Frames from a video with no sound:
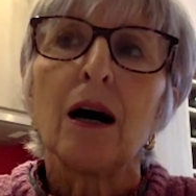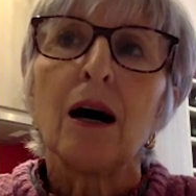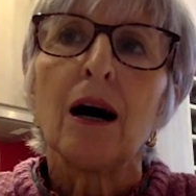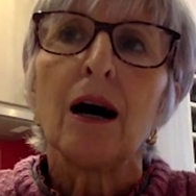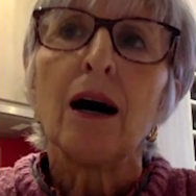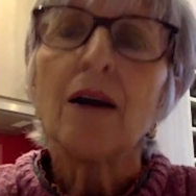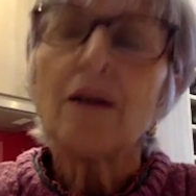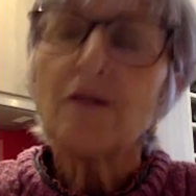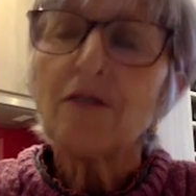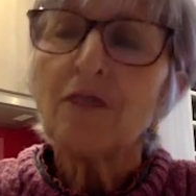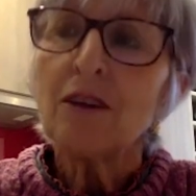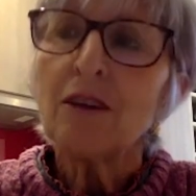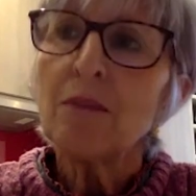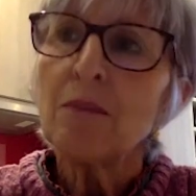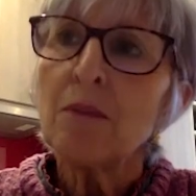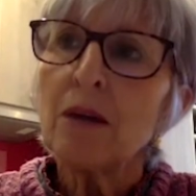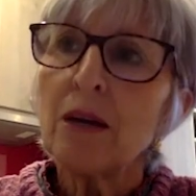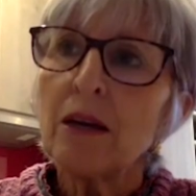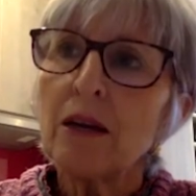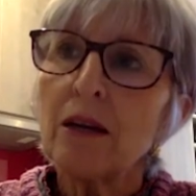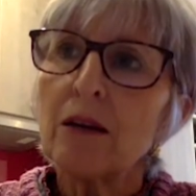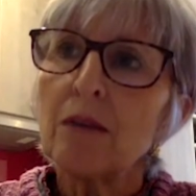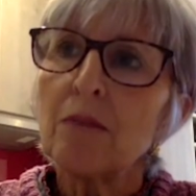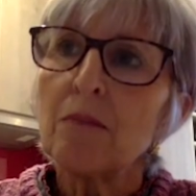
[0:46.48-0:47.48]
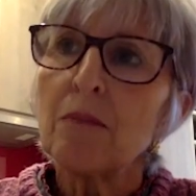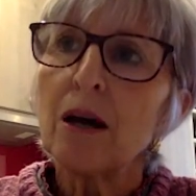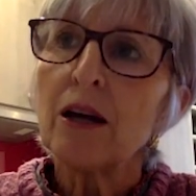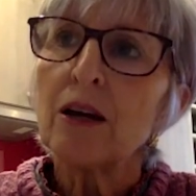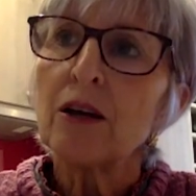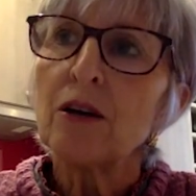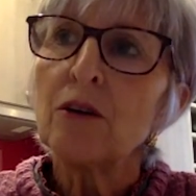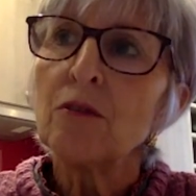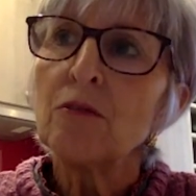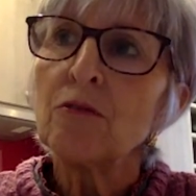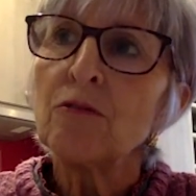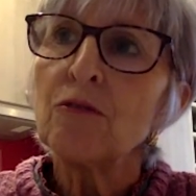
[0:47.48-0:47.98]
I found
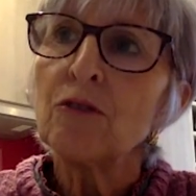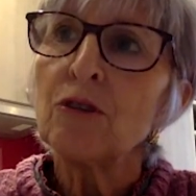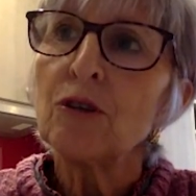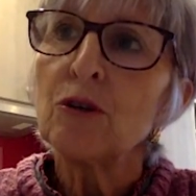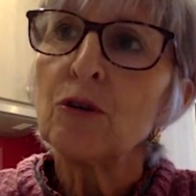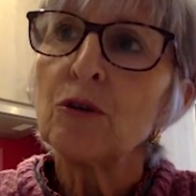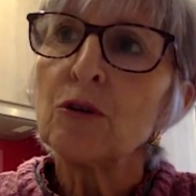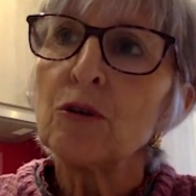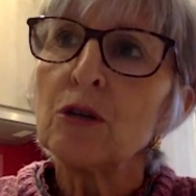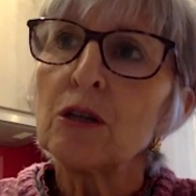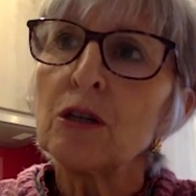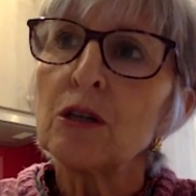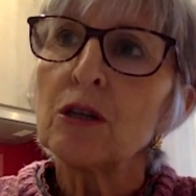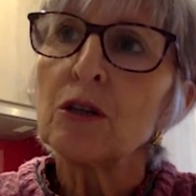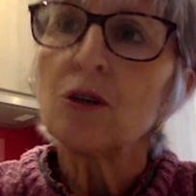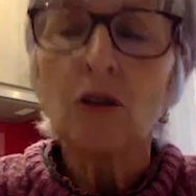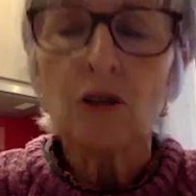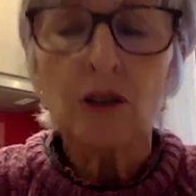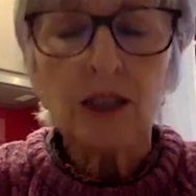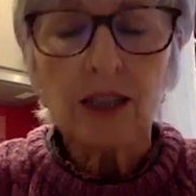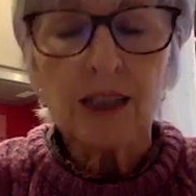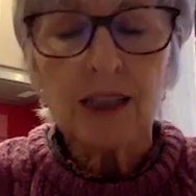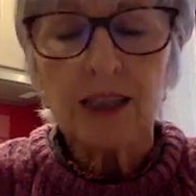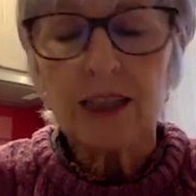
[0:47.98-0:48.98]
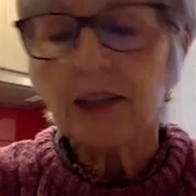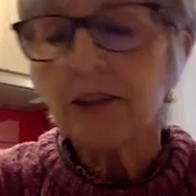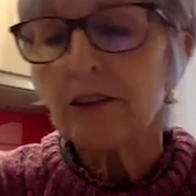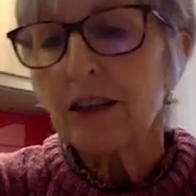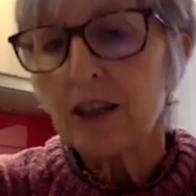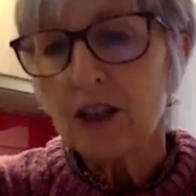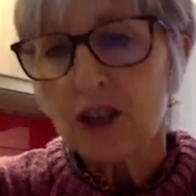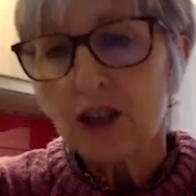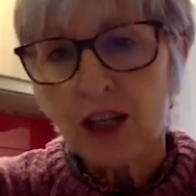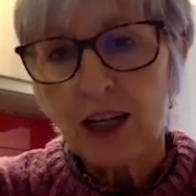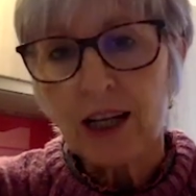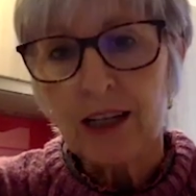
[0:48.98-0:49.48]
my own views not necessarily
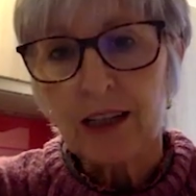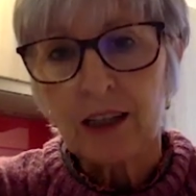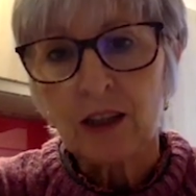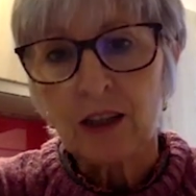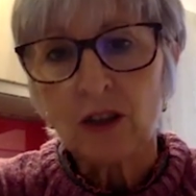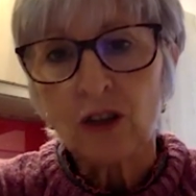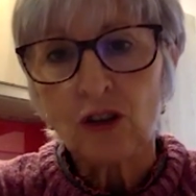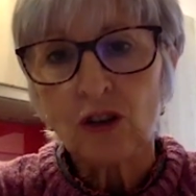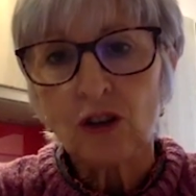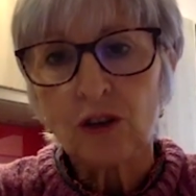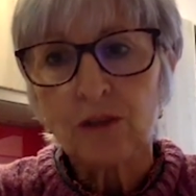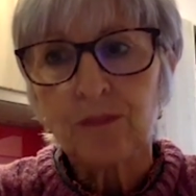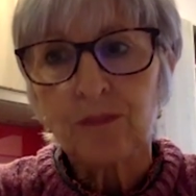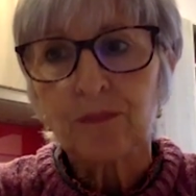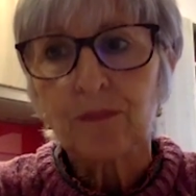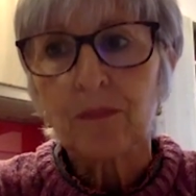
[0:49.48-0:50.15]
challenged,